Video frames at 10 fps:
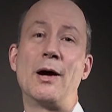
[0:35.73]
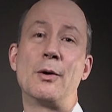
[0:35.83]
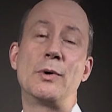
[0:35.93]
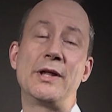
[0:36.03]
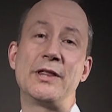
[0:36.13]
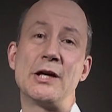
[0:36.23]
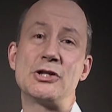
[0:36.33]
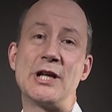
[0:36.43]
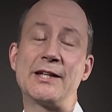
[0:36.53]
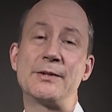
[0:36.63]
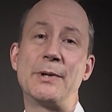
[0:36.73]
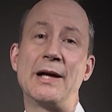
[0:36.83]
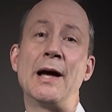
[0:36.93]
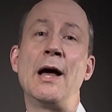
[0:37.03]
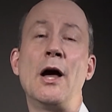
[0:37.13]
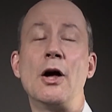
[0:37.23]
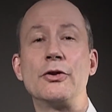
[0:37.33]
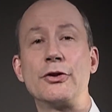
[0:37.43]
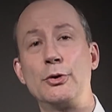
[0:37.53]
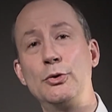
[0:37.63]
with Shakespeare,
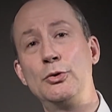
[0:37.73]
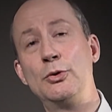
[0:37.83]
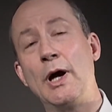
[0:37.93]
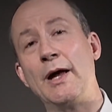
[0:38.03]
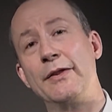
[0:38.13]
through